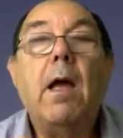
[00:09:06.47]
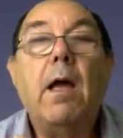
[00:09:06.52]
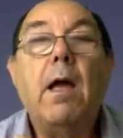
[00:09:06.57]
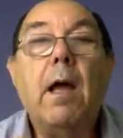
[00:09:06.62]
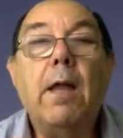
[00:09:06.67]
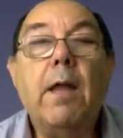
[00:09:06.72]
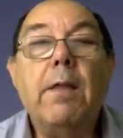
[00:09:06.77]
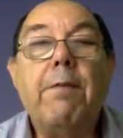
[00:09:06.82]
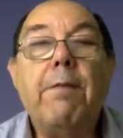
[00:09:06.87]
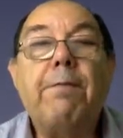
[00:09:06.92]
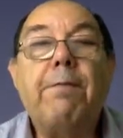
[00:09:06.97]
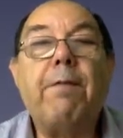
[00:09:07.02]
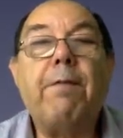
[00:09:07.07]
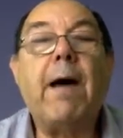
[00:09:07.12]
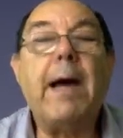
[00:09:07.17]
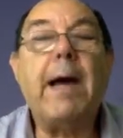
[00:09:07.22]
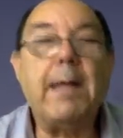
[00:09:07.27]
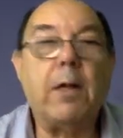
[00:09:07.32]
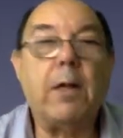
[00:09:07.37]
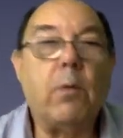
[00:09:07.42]
And the
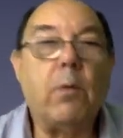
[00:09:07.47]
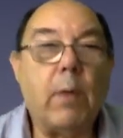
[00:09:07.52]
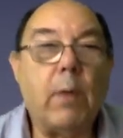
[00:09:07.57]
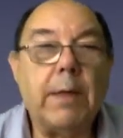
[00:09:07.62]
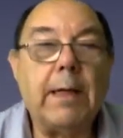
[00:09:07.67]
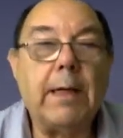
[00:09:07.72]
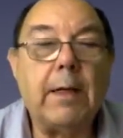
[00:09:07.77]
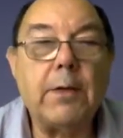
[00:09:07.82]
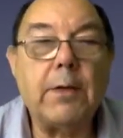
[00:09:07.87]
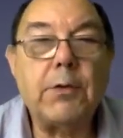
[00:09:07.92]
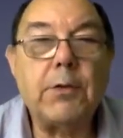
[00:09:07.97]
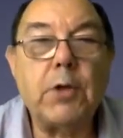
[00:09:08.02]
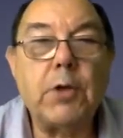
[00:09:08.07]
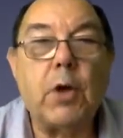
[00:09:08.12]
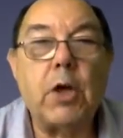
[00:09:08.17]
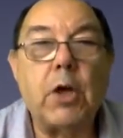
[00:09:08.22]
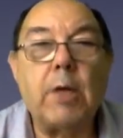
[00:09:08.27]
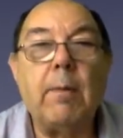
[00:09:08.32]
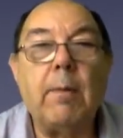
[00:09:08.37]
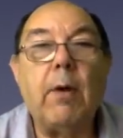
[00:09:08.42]
final one I'll
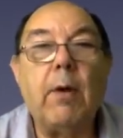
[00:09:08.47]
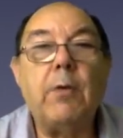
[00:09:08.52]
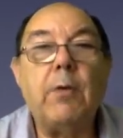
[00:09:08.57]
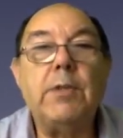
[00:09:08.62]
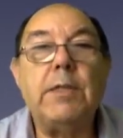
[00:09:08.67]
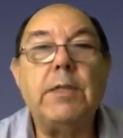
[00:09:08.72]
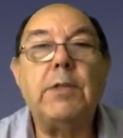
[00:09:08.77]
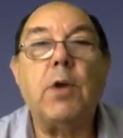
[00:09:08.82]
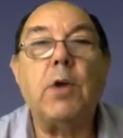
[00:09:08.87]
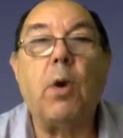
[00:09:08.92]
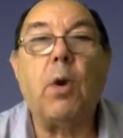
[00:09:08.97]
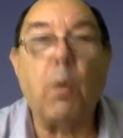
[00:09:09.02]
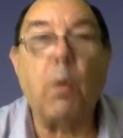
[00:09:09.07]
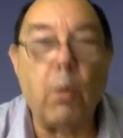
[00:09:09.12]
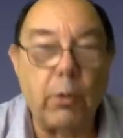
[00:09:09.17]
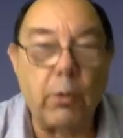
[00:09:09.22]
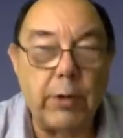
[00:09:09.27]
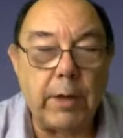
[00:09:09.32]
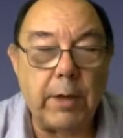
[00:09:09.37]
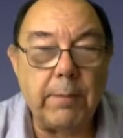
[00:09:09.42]
talk about is
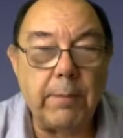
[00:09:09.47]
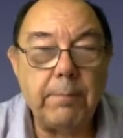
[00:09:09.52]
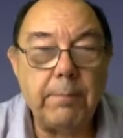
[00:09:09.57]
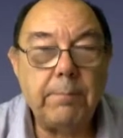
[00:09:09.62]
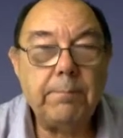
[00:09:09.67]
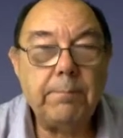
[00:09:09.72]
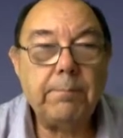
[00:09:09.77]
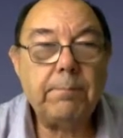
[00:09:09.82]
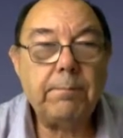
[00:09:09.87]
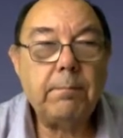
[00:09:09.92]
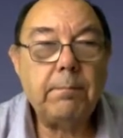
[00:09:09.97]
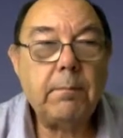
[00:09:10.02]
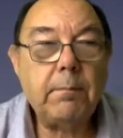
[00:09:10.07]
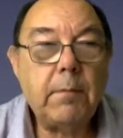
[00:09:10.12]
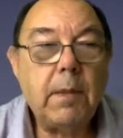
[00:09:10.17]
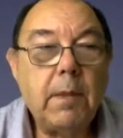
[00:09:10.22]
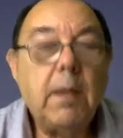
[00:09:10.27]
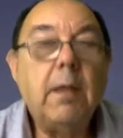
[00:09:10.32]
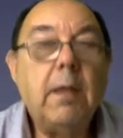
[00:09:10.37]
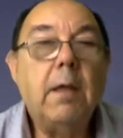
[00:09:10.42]
odour.
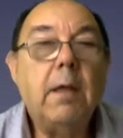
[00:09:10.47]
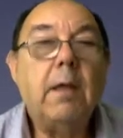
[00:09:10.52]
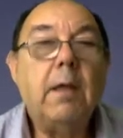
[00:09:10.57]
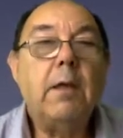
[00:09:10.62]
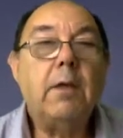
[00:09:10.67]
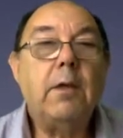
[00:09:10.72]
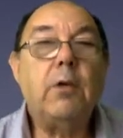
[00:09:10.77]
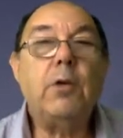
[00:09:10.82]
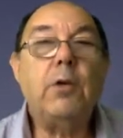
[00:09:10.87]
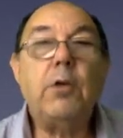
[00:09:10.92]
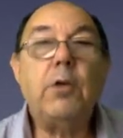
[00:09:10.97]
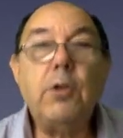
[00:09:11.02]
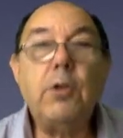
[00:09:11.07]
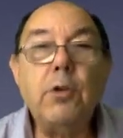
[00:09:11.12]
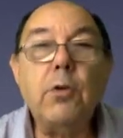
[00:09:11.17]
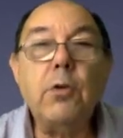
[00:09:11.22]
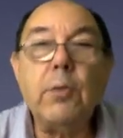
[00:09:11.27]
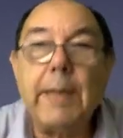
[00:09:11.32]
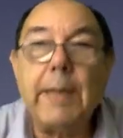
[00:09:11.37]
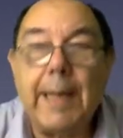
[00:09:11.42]
Now, you
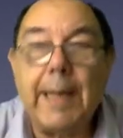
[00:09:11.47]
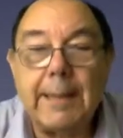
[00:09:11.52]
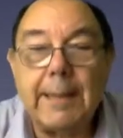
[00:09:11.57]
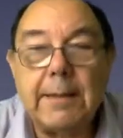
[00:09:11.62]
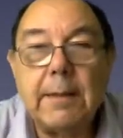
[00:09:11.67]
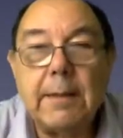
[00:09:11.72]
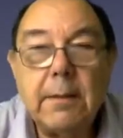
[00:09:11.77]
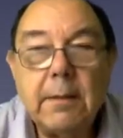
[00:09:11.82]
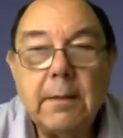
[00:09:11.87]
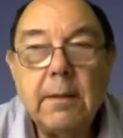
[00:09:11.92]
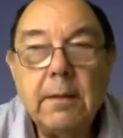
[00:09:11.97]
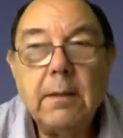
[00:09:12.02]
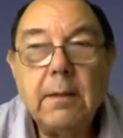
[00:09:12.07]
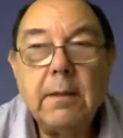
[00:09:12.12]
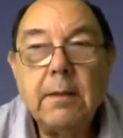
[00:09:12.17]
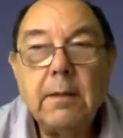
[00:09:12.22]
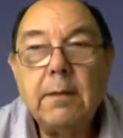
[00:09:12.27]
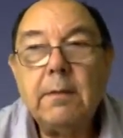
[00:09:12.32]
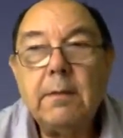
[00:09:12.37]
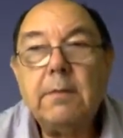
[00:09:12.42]
do get
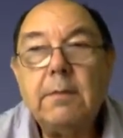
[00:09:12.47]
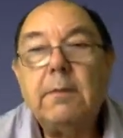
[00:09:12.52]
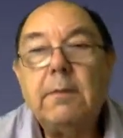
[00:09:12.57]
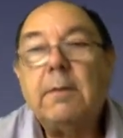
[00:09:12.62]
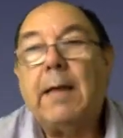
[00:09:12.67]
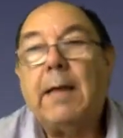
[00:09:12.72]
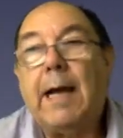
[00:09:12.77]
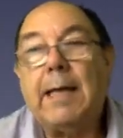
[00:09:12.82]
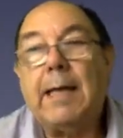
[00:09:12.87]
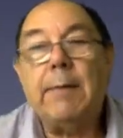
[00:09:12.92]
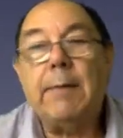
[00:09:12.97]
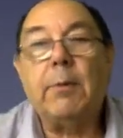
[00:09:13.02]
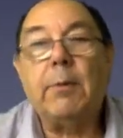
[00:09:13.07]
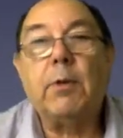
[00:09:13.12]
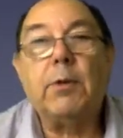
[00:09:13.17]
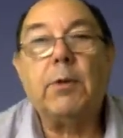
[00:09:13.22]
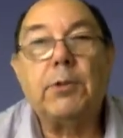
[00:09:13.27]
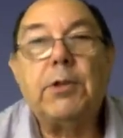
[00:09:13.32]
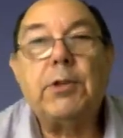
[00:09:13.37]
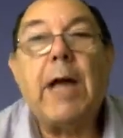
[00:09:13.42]

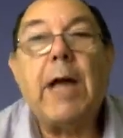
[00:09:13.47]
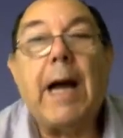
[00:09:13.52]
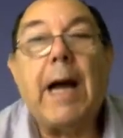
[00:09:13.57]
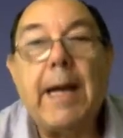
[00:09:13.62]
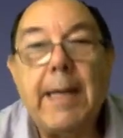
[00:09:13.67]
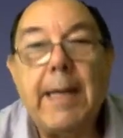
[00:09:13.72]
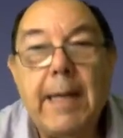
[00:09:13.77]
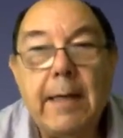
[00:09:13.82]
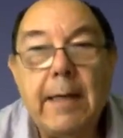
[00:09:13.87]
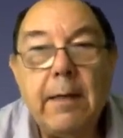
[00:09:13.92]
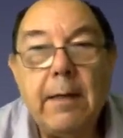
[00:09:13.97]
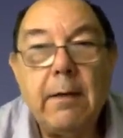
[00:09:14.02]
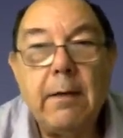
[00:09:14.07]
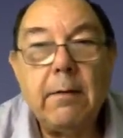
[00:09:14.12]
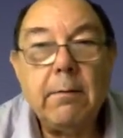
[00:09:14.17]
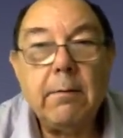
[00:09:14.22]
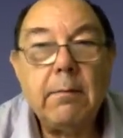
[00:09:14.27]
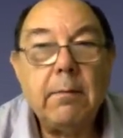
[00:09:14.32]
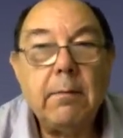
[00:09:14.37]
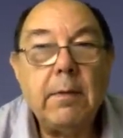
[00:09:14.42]
animals dying
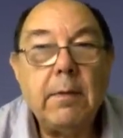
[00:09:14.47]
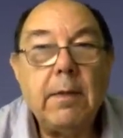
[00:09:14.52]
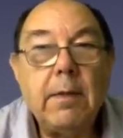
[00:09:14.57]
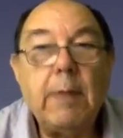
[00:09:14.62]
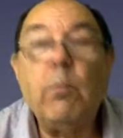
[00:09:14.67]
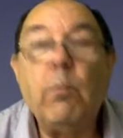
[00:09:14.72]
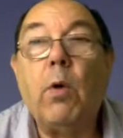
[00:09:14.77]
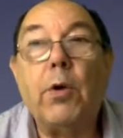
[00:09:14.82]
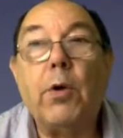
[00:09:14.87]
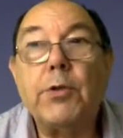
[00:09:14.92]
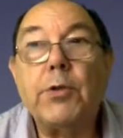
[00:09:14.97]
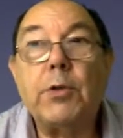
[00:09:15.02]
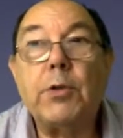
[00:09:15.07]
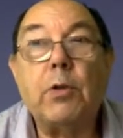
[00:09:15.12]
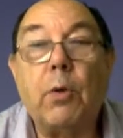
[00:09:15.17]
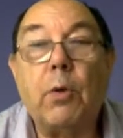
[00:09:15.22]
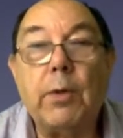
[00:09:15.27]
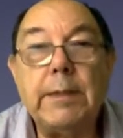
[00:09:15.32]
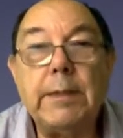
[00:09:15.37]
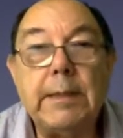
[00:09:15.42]
in
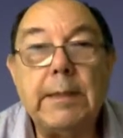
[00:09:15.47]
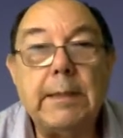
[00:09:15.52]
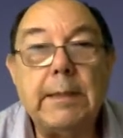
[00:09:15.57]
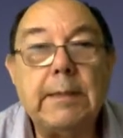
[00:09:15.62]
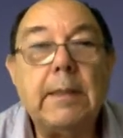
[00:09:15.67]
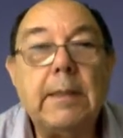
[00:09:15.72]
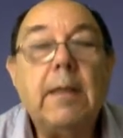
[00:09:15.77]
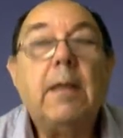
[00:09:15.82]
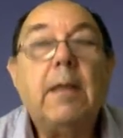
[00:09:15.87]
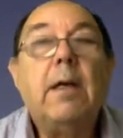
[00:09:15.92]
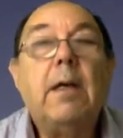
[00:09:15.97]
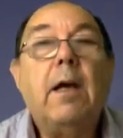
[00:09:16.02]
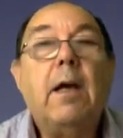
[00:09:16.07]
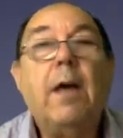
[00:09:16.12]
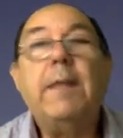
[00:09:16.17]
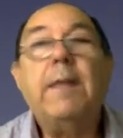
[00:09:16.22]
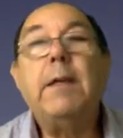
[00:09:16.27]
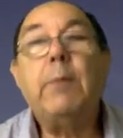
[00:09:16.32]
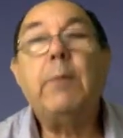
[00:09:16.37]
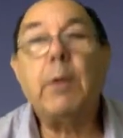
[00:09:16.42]
watercourses,
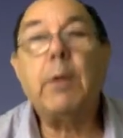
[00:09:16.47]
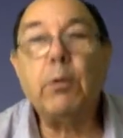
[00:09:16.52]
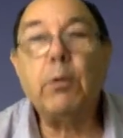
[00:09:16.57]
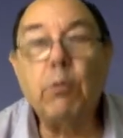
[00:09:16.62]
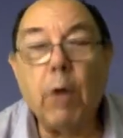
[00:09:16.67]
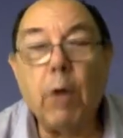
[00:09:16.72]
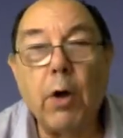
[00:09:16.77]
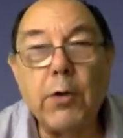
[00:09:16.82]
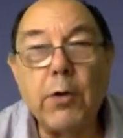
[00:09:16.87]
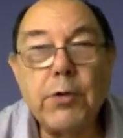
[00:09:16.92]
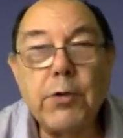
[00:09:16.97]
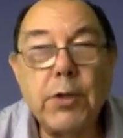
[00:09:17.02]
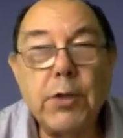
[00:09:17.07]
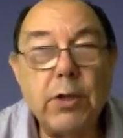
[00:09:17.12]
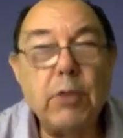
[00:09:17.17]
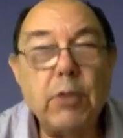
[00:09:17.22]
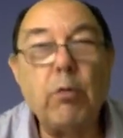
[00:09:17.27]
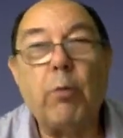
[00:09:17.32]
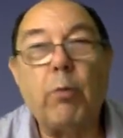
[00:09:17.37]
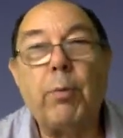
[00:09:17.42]
and they will rot
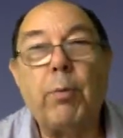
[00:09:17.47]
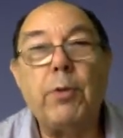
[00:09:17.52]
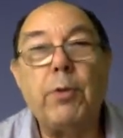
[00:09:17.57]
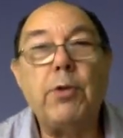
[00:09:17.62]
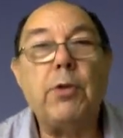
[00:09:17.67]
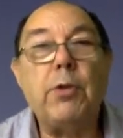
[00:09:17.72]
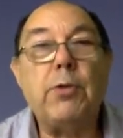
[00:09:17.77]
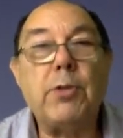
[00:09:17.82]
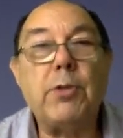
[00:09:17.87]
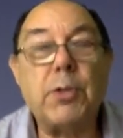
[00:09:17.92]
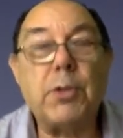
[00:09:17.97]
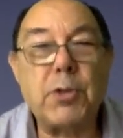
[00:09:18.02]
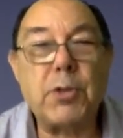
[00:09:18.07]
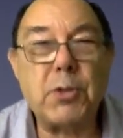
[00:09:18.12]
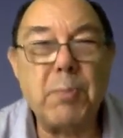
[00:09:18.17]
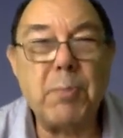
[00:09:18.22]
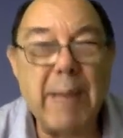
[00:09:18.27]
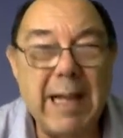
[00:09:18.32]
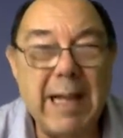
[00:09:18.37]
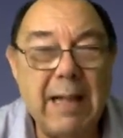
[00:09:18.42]
and they will produce a
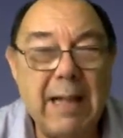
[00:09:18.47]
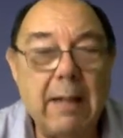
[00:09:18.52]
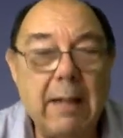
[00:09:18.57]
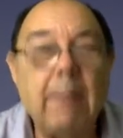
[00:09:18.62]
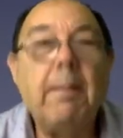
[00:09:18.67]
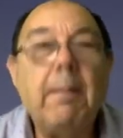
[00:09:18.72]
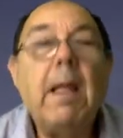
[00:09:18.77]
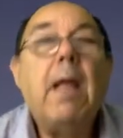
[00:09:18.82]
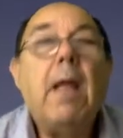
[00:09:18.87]
smell.